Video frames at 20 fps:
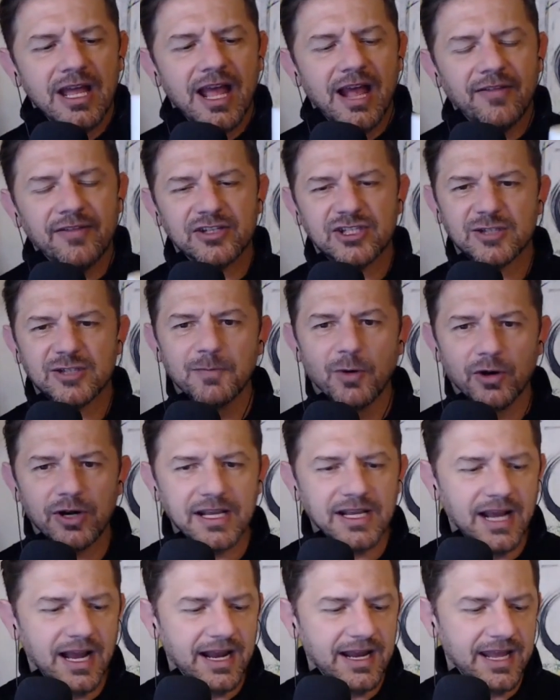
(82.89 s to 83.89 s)
And this
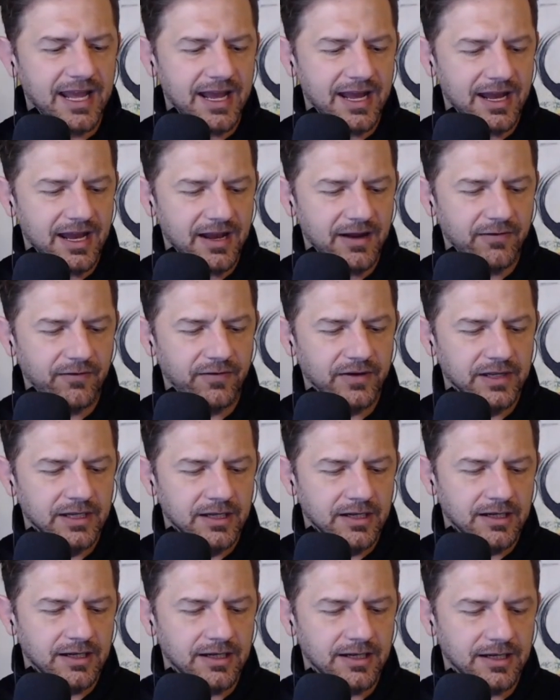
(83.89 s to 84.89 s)
morning I have
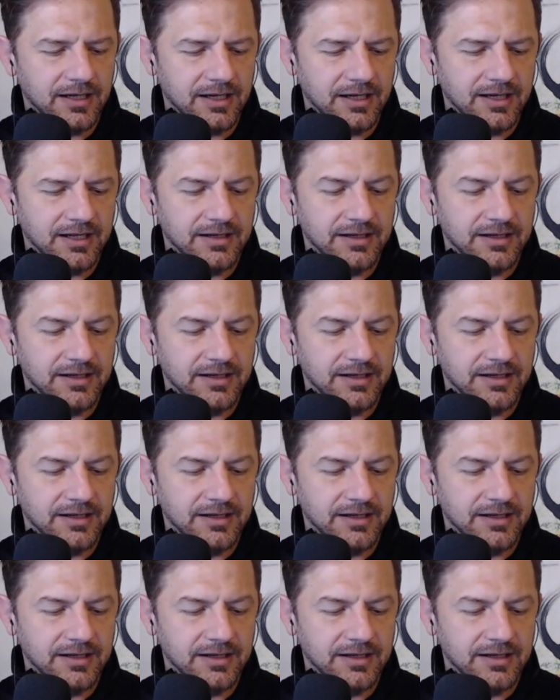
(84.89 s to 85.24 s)
uh,